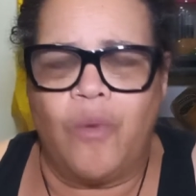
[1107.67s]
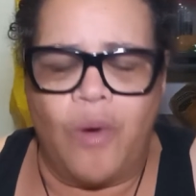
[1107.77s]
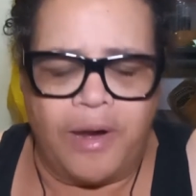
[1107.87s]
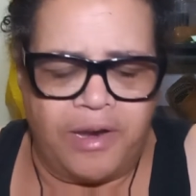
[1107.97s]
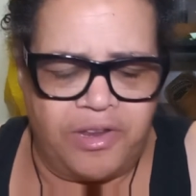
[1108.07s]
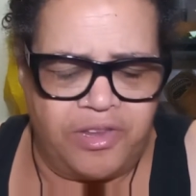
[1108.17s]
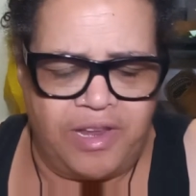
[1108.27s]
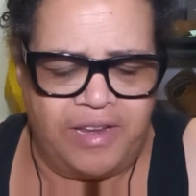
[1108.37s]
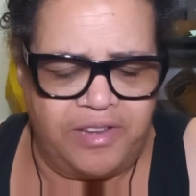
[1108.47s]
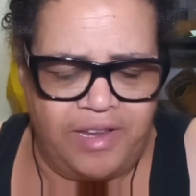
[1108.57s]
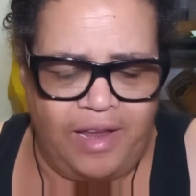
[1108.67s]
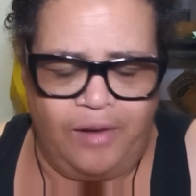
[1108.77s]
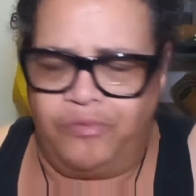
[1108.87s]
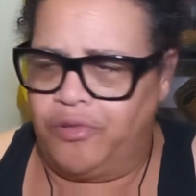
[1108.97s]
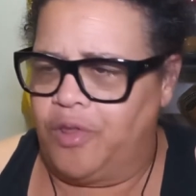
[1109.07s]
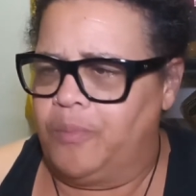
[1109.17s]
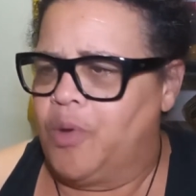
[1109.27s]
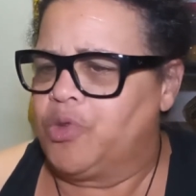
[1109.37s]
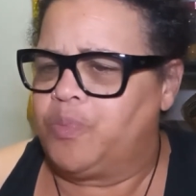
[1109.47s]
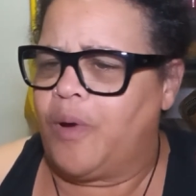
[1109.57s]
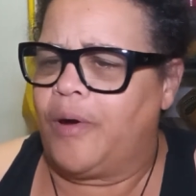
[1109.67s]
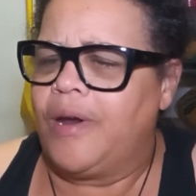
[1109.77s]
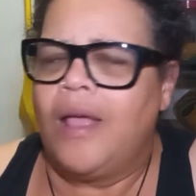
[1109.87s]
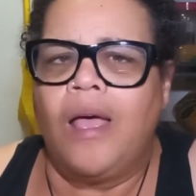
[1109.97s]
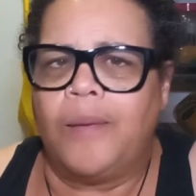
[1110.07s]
wanted to say said for the most part.